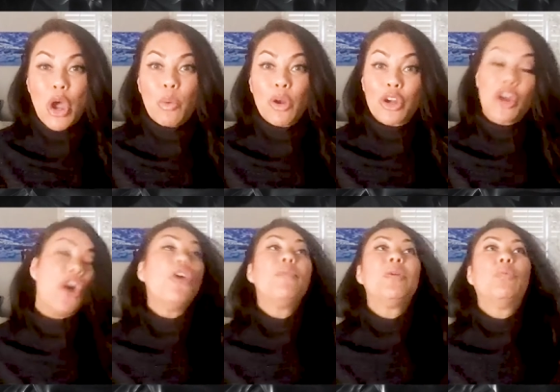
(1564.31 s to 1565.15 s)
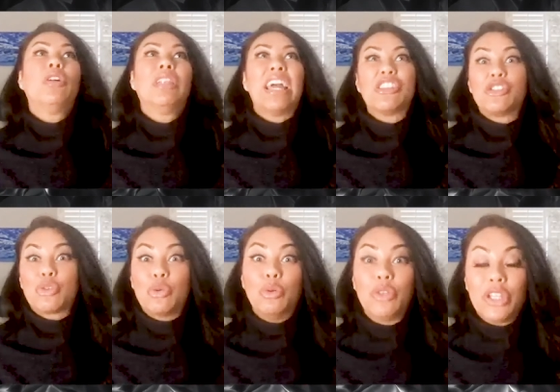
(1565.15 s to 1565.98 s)
where Kobe will like
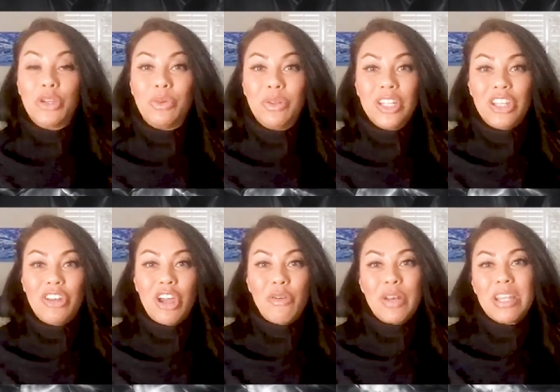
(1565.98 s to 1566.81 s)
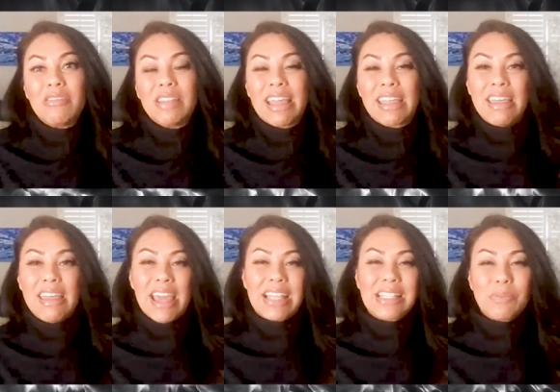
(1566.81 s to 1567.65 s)
school you, you know, and he'll like,
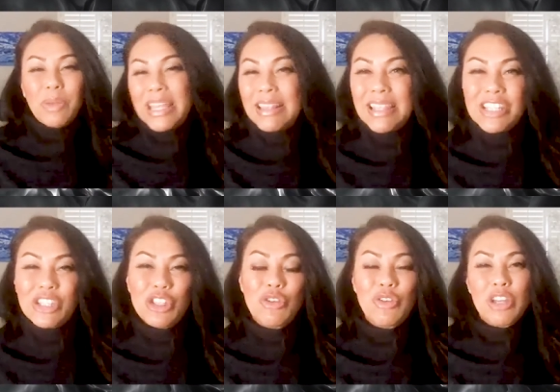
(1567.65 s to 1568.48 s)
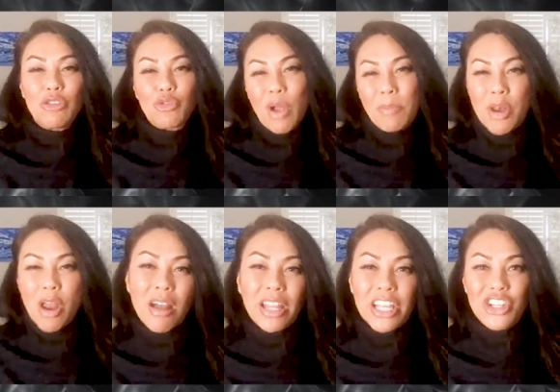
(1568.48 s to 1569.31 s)
explain things to you and he'll drop
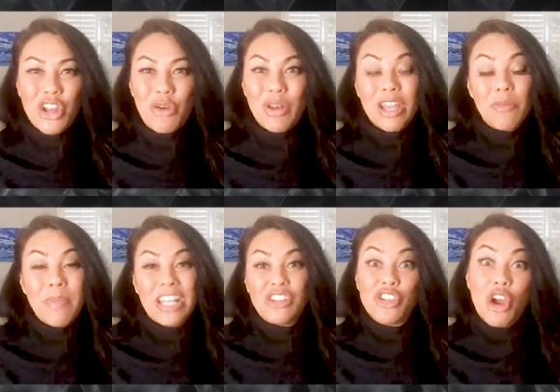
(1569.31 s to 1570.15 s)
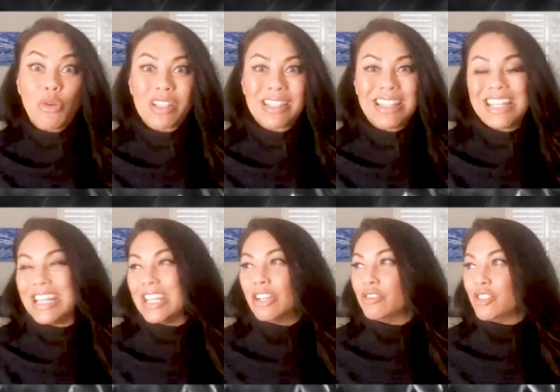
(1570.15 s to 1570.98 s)
knowledge, you know, and he'll make jokes and then
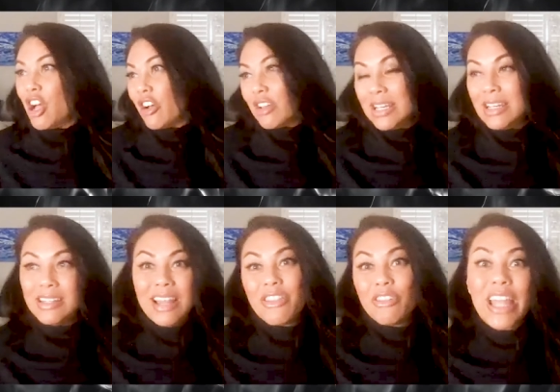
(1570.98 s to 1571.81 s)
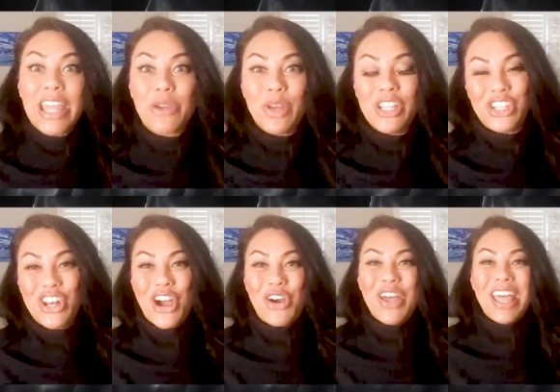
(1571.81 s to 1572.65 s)
he'll talk in another language, you
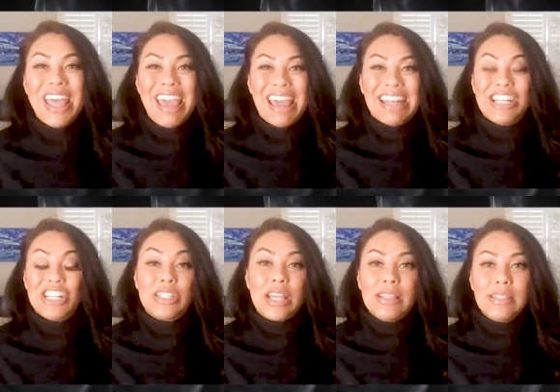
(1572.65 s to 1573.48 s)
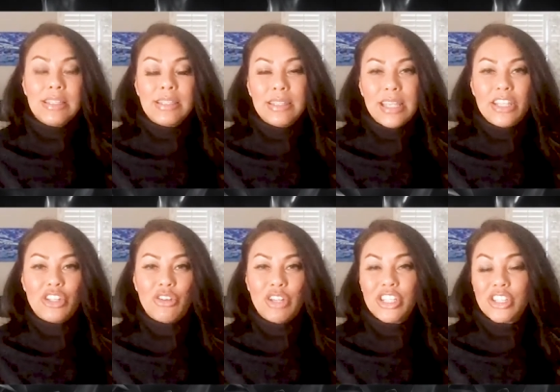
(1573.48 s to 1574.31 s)
know, and he just does these things, you
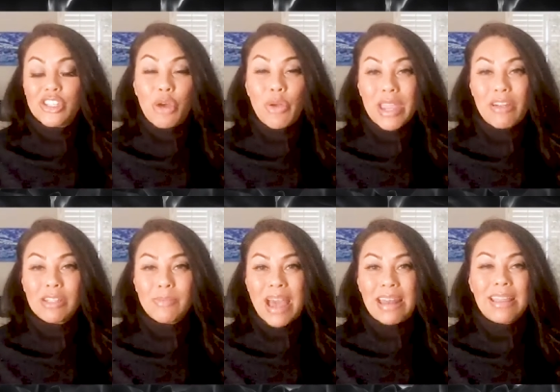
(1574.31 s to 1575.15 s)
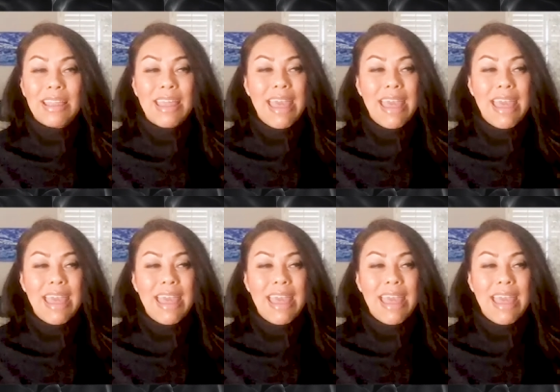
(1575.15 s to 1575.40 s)
know, he's just so charismatic.